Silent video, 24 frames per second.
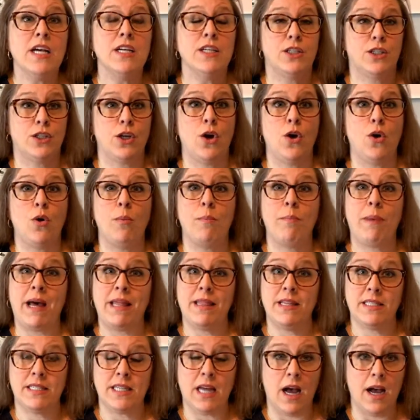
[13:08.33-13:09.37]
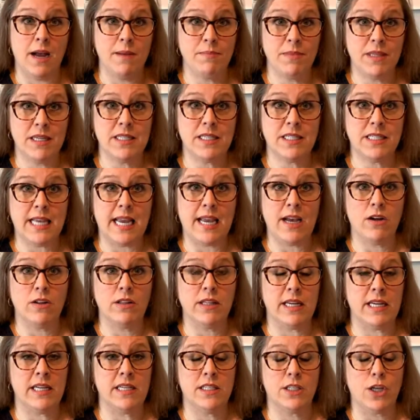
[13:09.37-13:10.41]
So by the time this
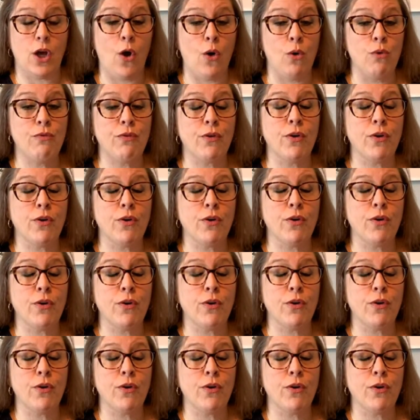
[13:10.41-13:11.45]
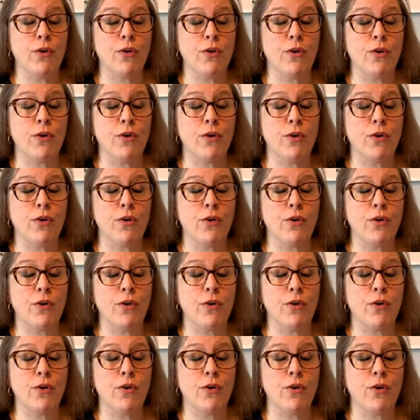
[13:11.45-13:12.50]
sale is over, um,
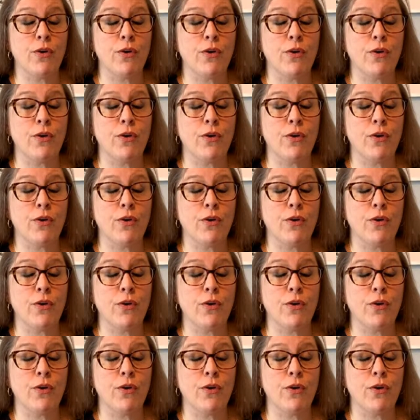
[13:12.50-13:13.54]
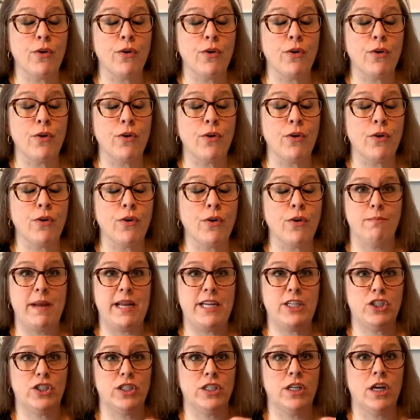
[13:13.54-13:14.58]
I will have a couple of days to let the
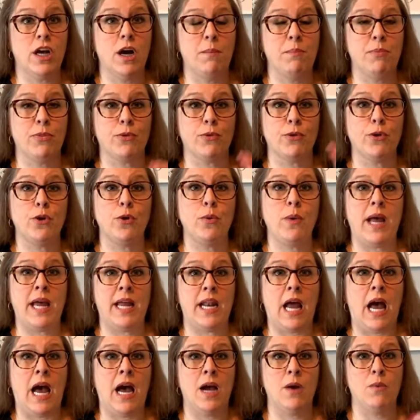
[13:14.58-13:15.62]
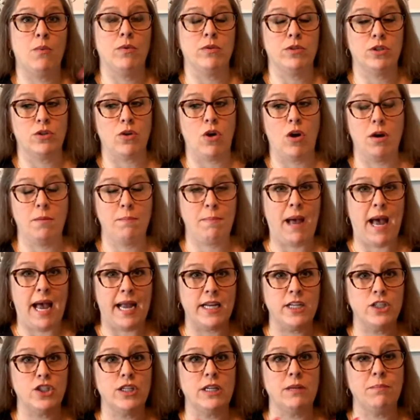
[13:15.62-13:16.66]
information come through and I will start
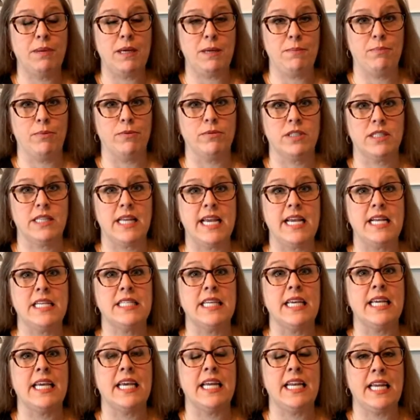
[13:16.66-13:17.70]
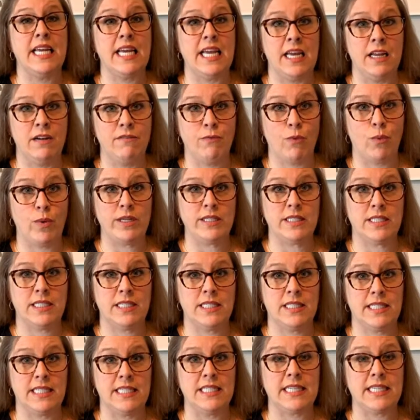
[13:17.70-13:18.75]
packaging people's things and getting
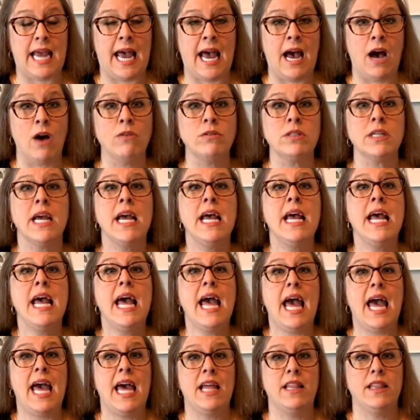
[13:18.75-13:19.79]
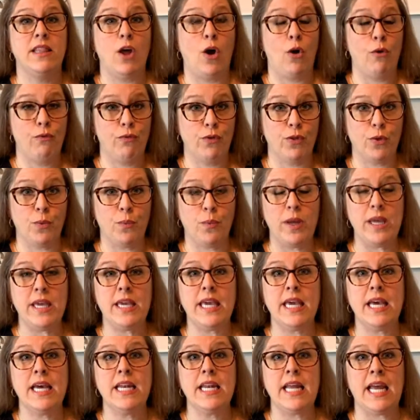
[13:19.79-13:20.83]
invoices sent out and over the
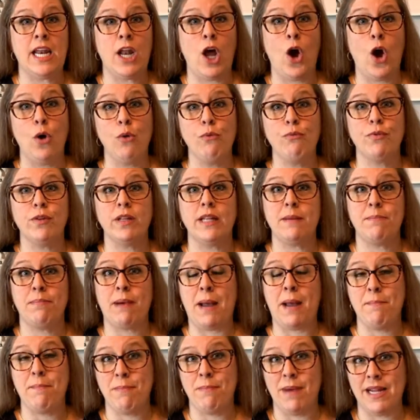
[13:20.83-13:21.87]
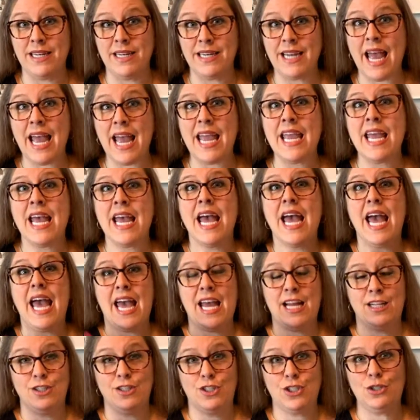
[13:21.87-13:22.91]
weekend and hopefully by Monday
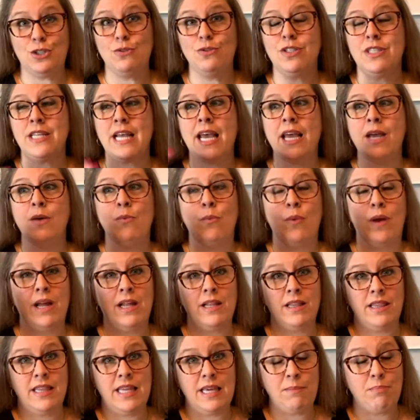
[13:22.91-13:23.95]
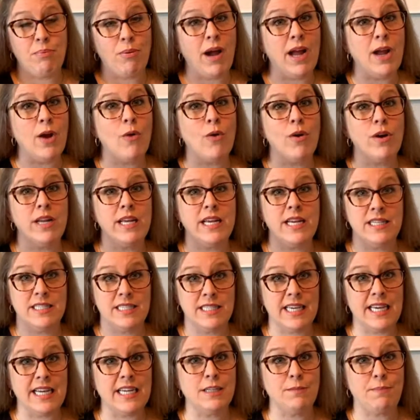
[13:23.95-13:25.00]
and Tuesday when the priority
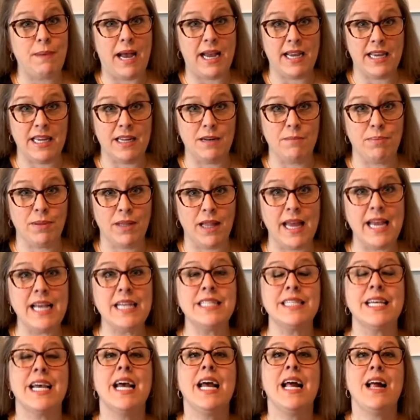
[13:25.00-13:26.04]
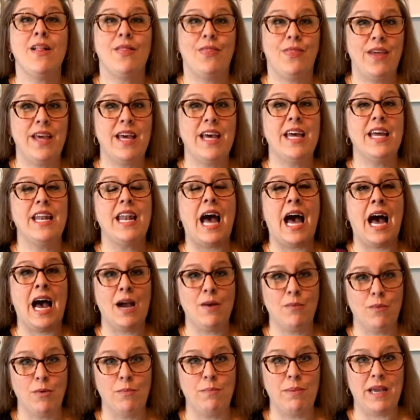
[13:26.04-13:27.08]
is kicked back in place, then
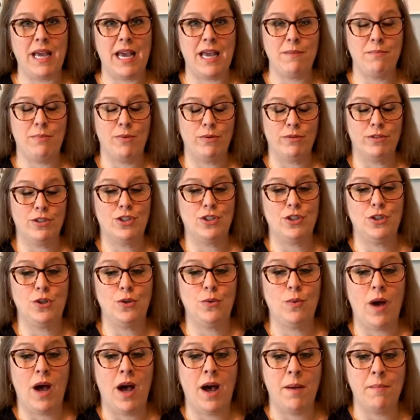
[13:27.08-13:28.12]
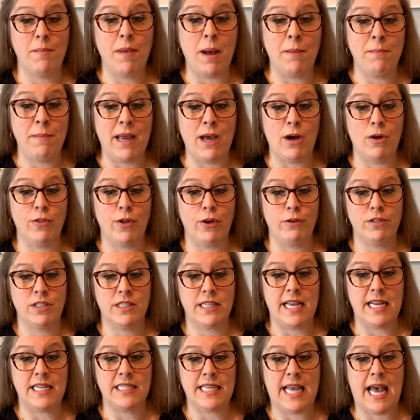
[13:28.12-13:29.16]
I will be able to um, mail those
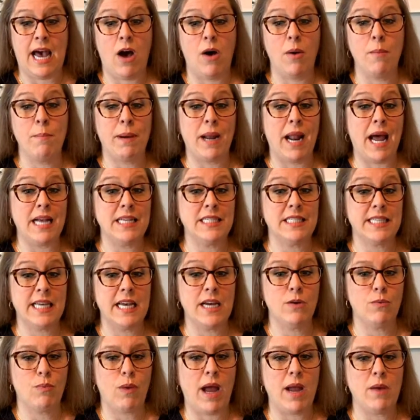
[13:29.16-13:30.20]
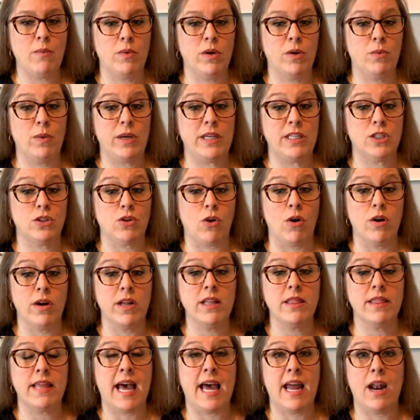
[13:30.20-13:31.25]
things out. But I said right when we
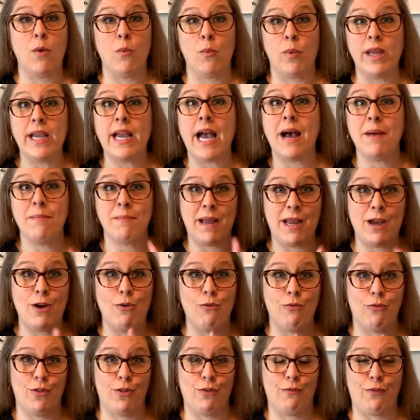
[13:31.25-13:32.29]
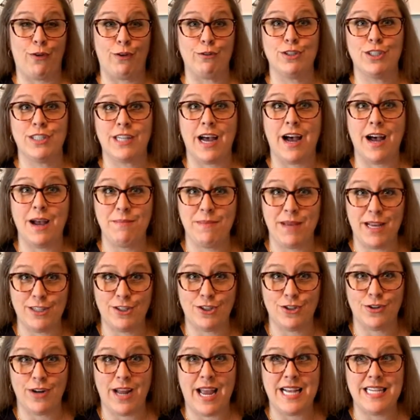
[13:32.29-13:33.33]
started that we got mail for the first time
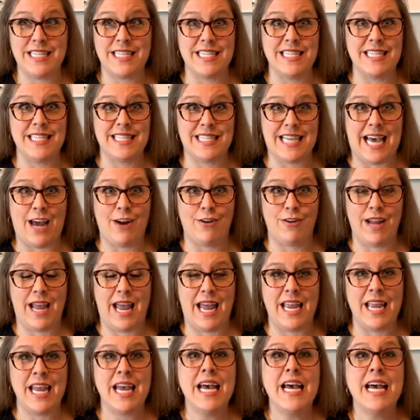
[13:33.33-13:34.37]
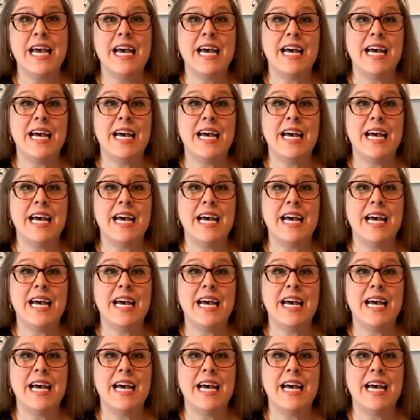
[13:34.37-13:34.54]
yesterday since Saturday.